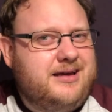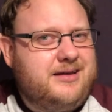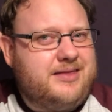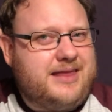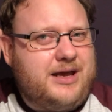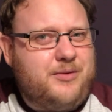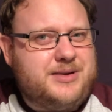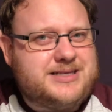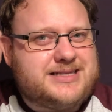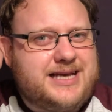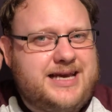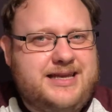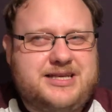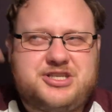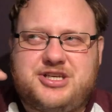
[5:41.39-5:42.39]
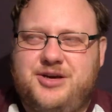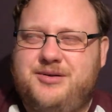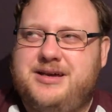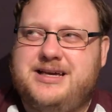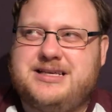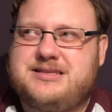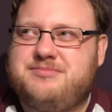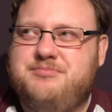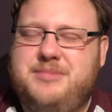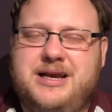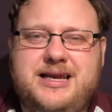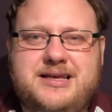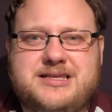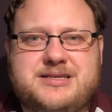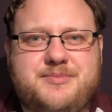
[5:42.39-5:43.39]
they always say this show gets
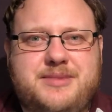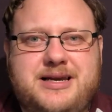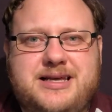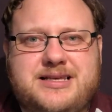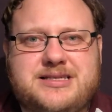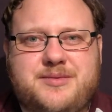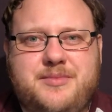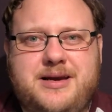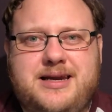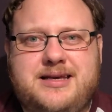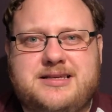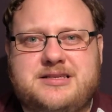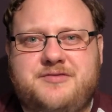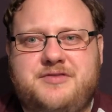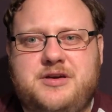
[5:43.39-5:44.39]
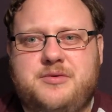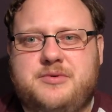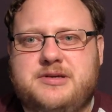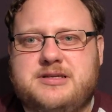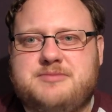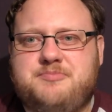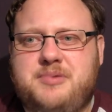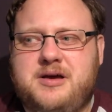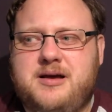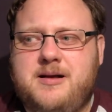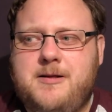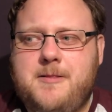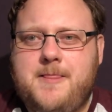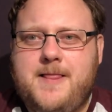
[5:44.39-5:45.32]
millions and millions and millions of viewers, but